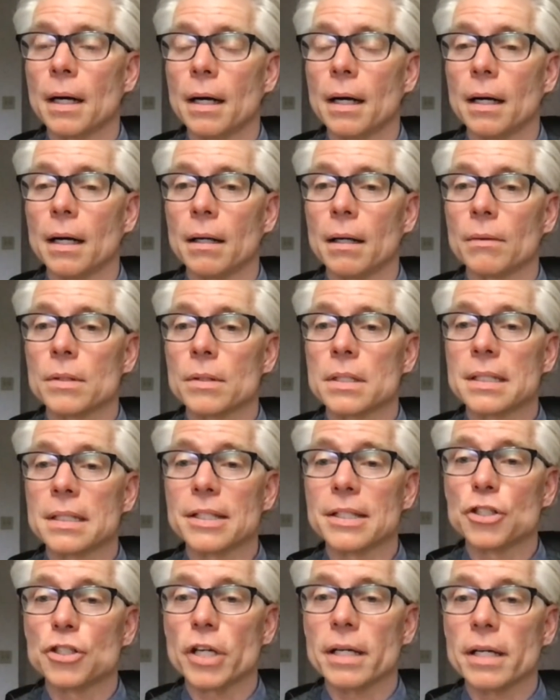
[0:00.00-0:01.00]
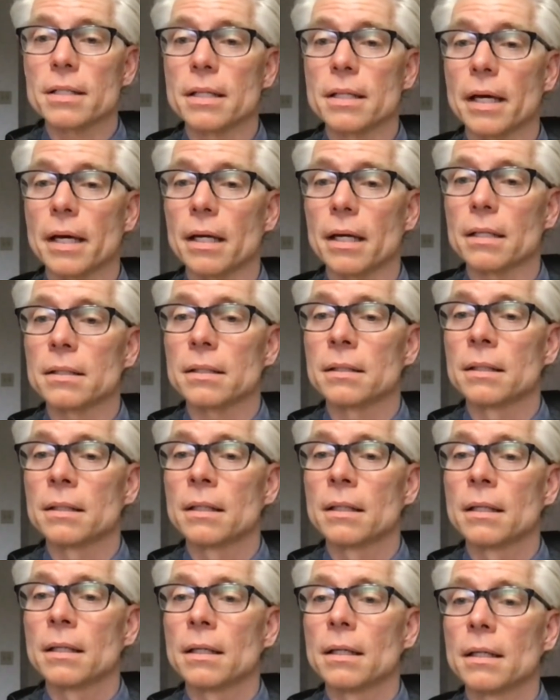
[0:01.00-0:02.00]
suggests that
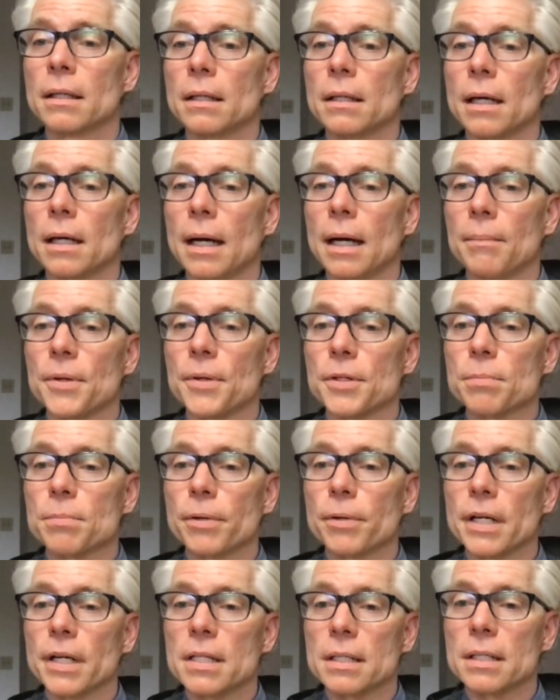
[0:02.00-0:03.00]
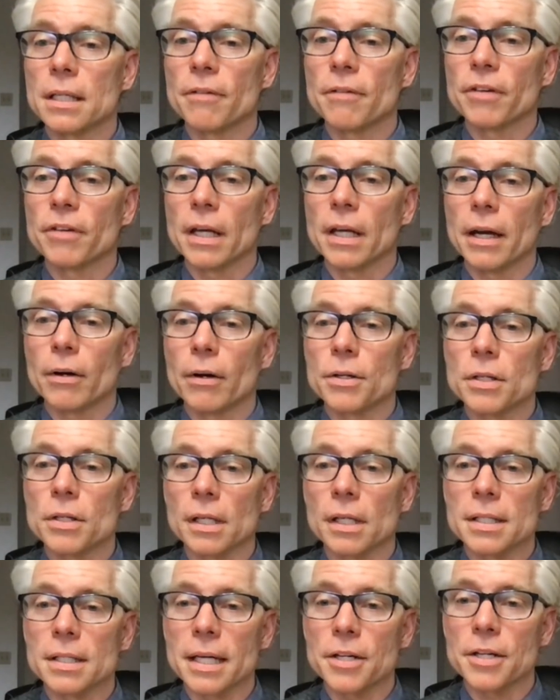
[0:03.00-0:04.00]
there's pretty significant
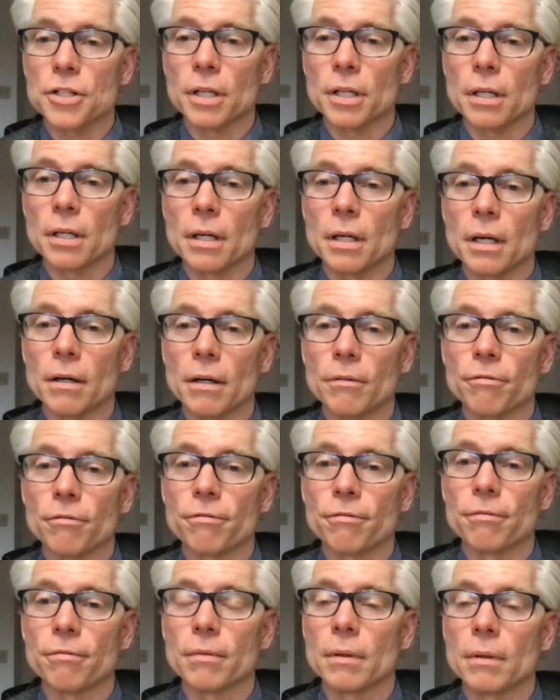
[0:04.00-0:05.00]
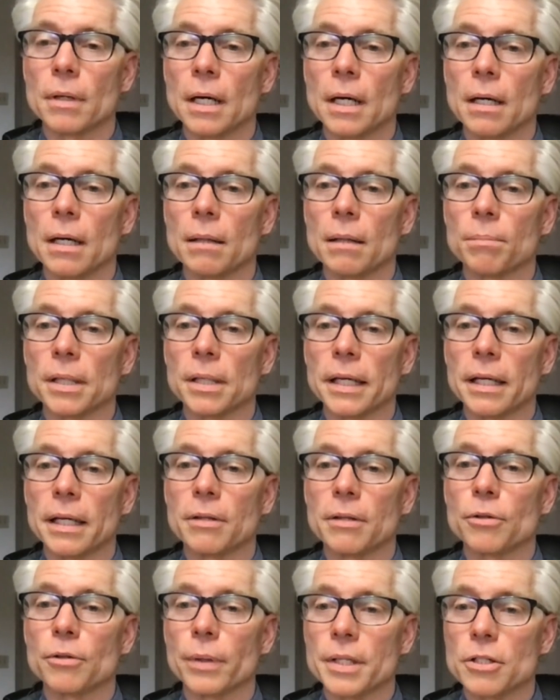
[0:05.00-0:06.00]
aerosolization of playing through
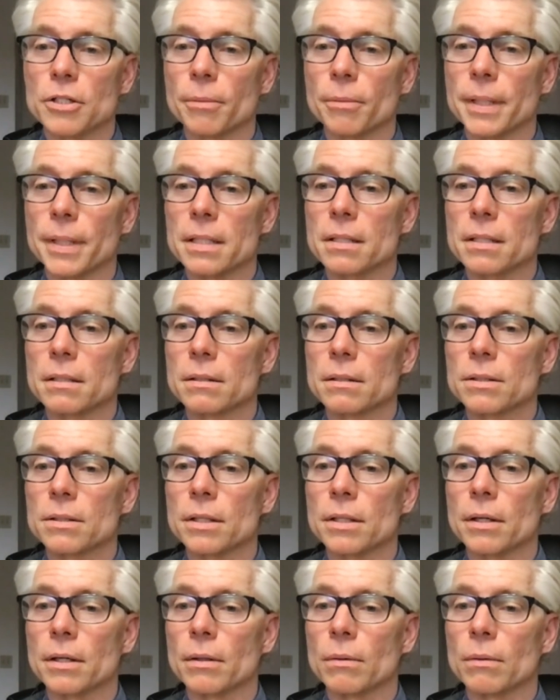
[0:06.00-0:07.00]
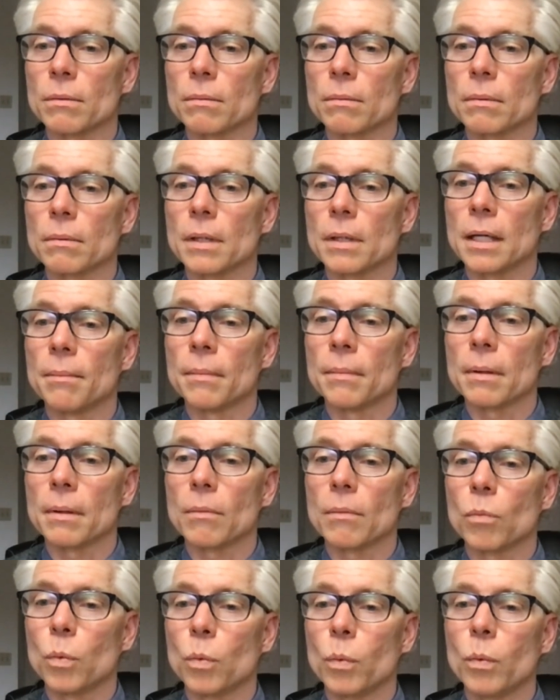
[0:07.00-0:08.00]
instruments. So
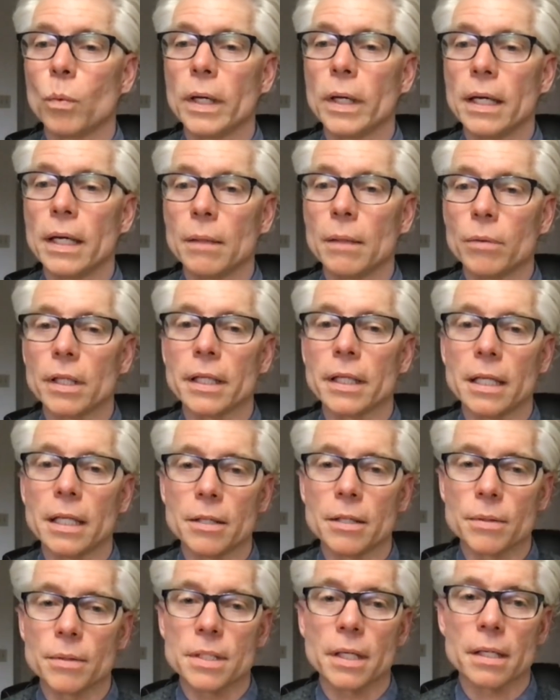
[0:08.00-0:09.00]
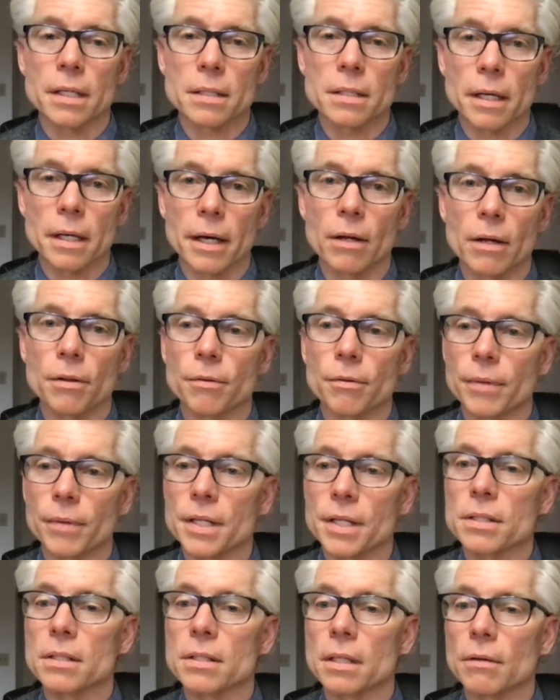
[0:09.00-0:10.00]
we really need to assess the health
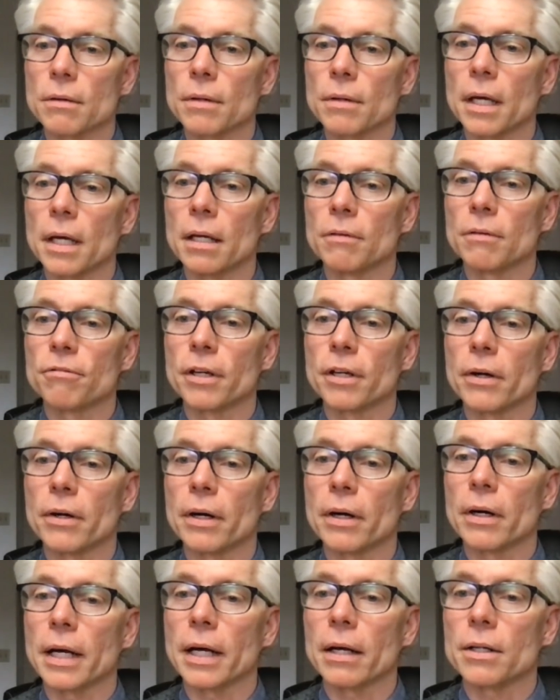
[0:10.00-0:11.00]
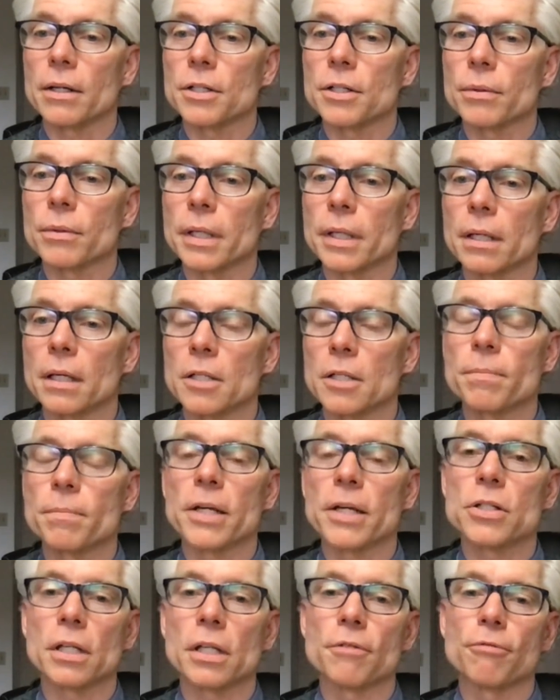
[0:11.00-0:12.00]
risks and figure out how to do it,
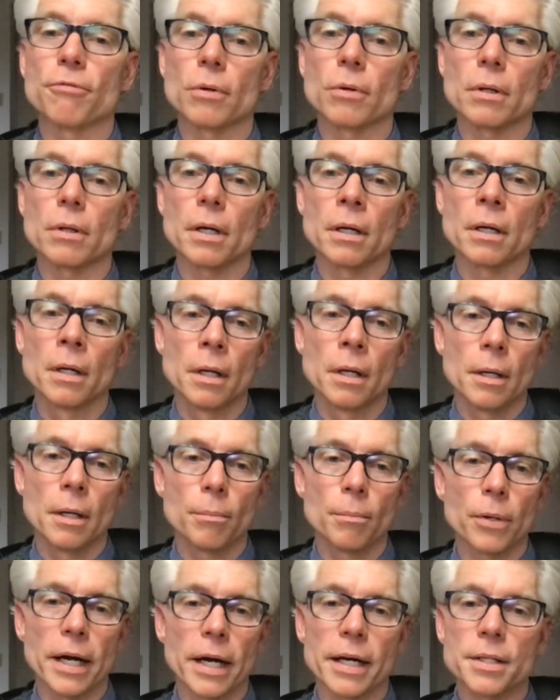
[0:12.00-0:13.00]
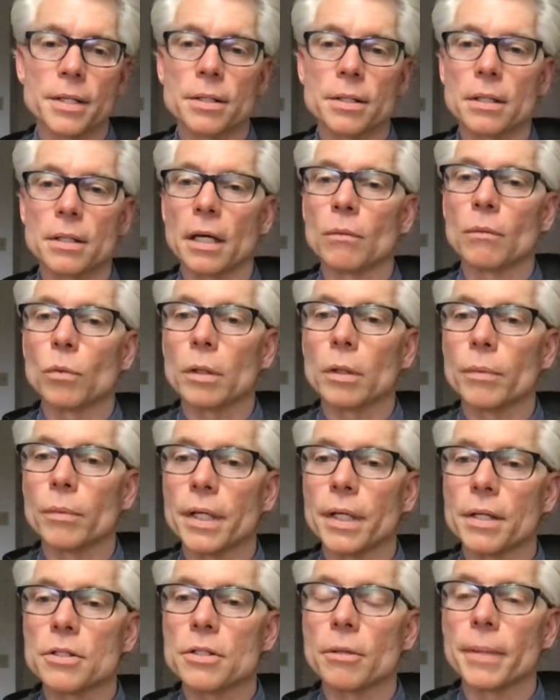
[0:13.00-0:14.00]
especially for brass and woodwind
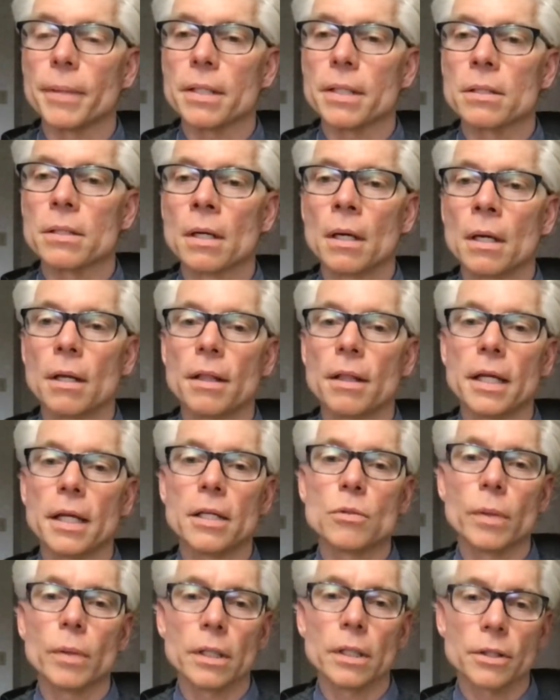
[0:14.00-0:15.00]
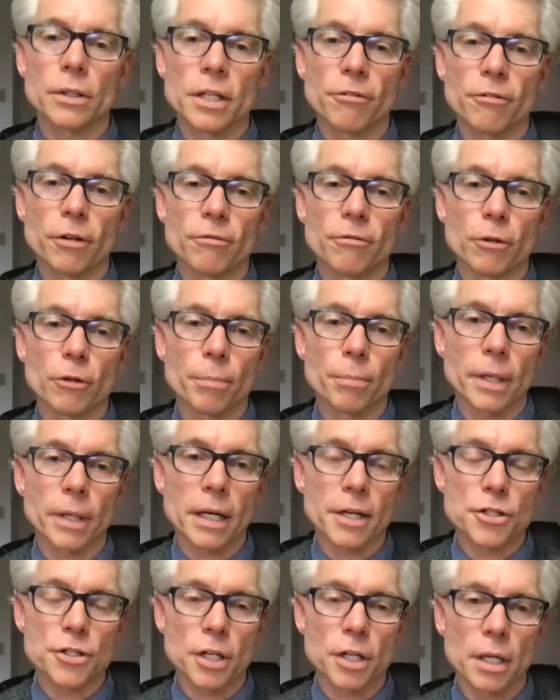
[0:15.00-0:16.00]
instruments. Things will look different for
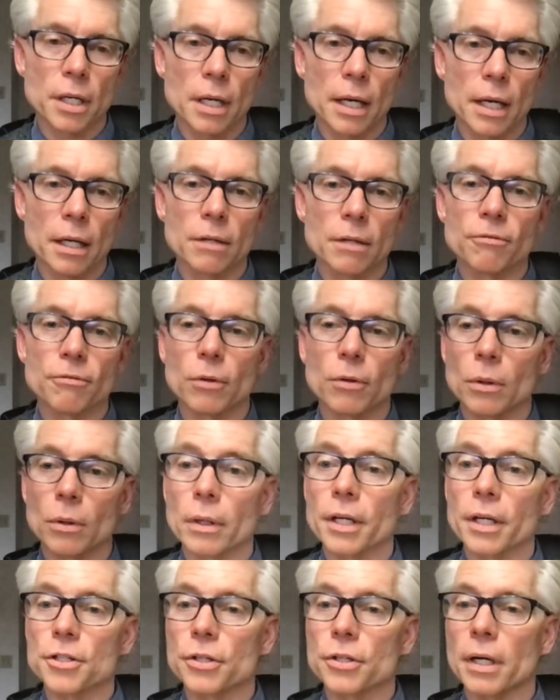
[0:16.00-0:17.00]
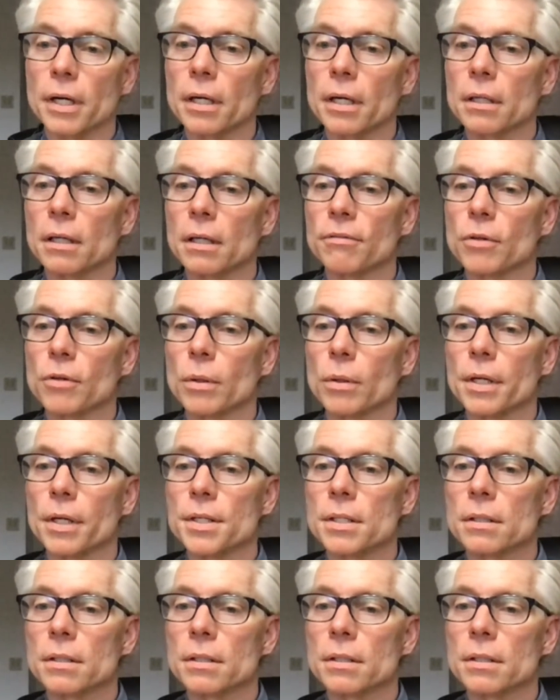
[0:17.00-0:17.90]
percussion and for orchestra, of course.